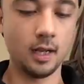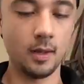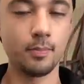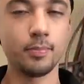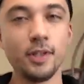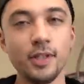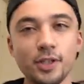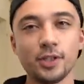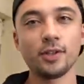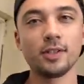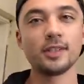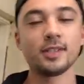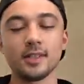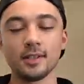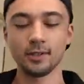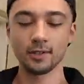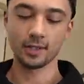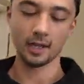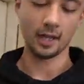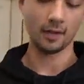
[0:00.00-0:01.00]
I'm pretty sure this is,
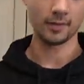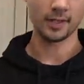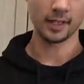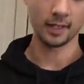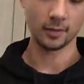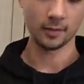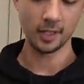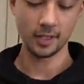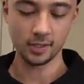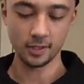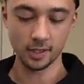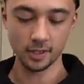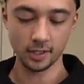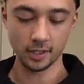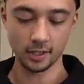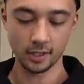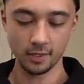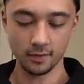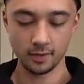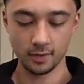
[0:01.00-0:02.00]
look, I've done the research.
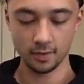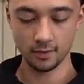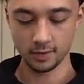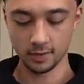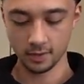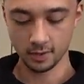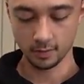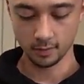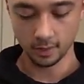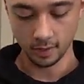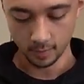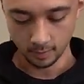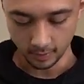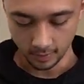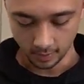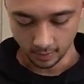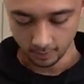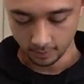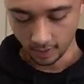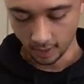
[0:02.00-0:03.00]
I don't even know if it's gonna work,
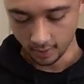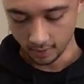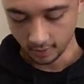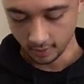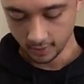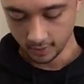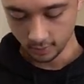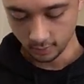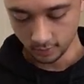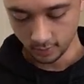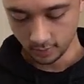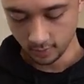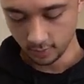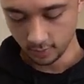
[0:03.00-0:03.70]
but apparently this is what you